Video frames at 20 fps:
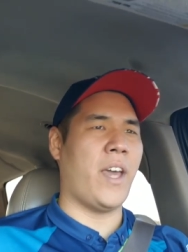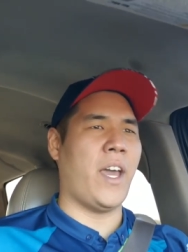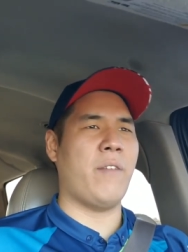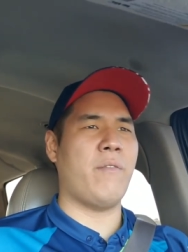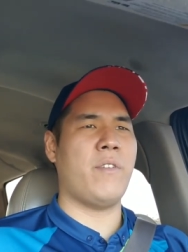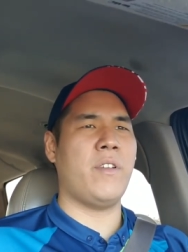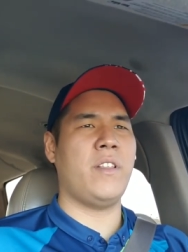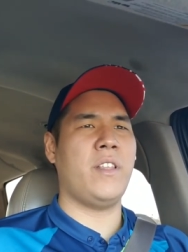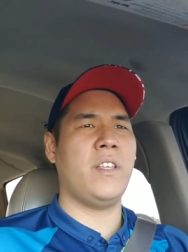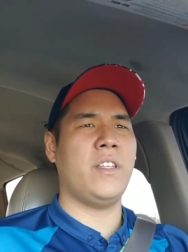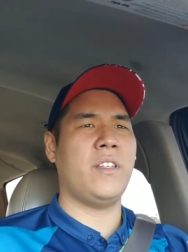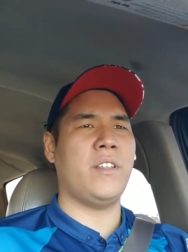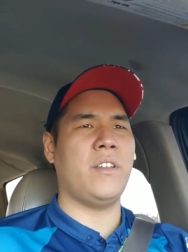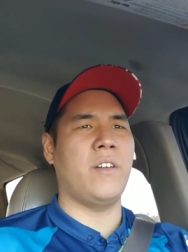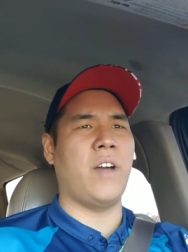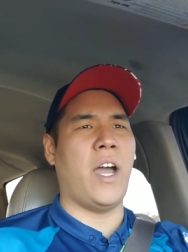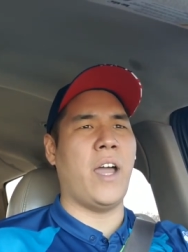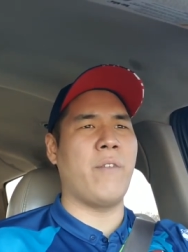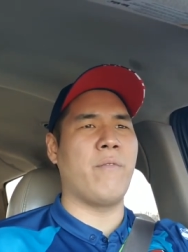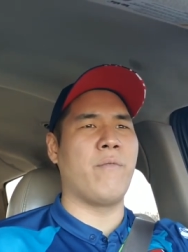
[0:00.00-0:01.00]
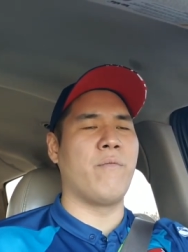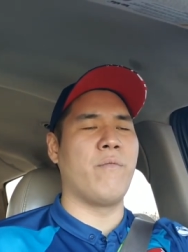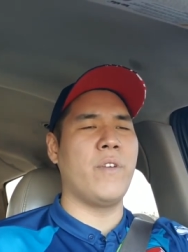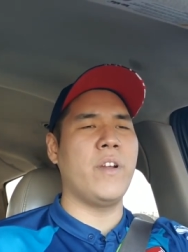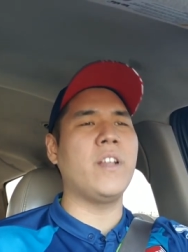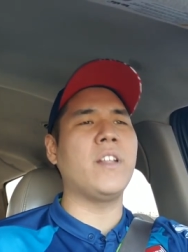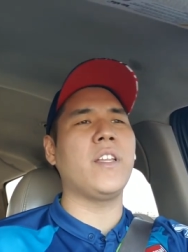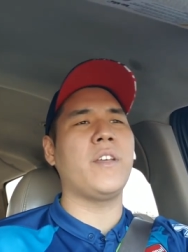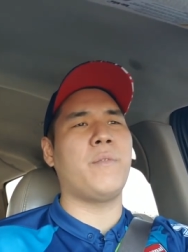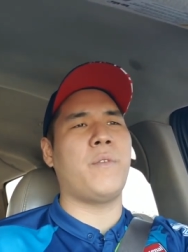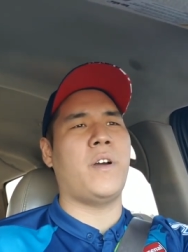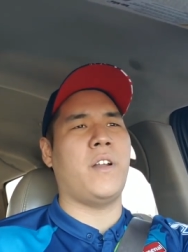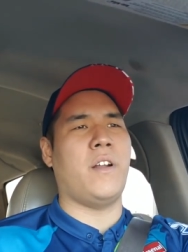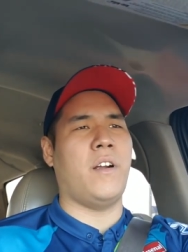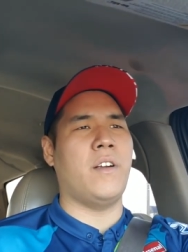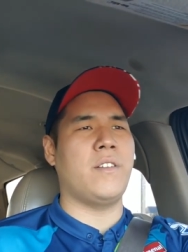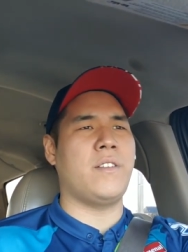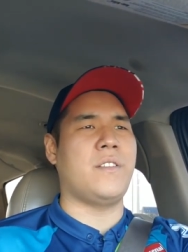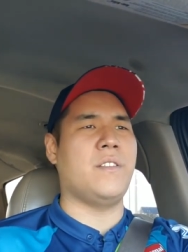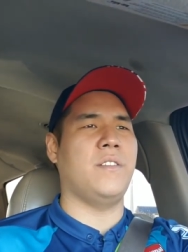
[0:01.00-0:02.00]
I really do. I really want
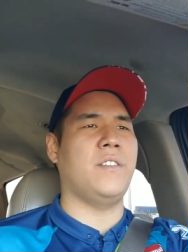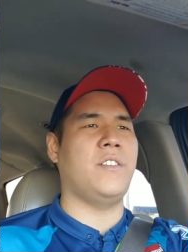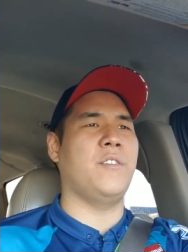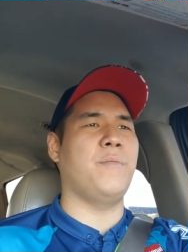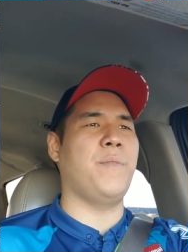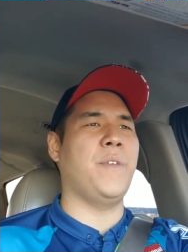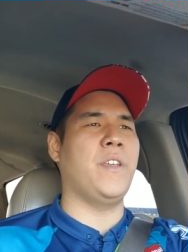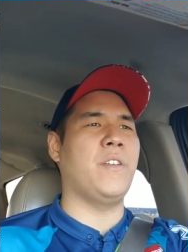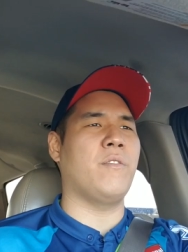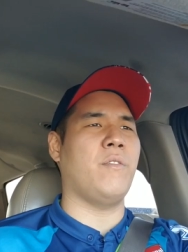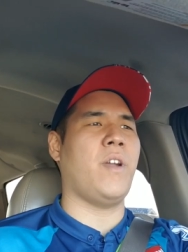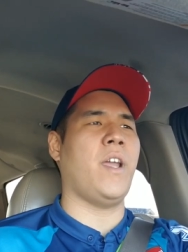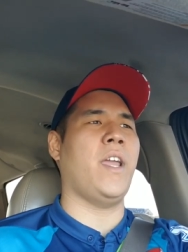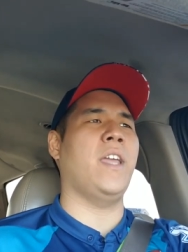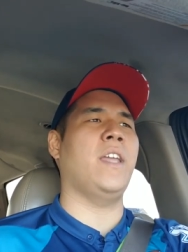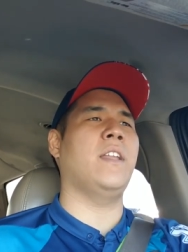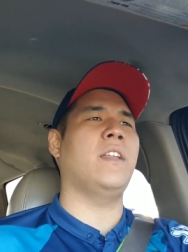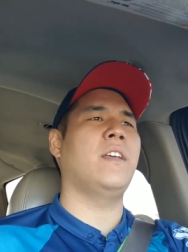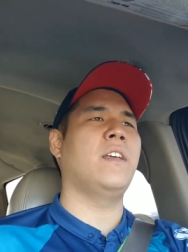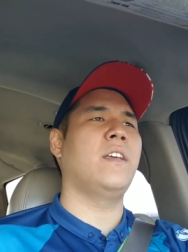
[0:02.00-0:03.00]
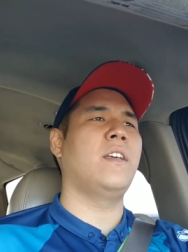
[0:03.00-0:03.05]
Arsenal to be great.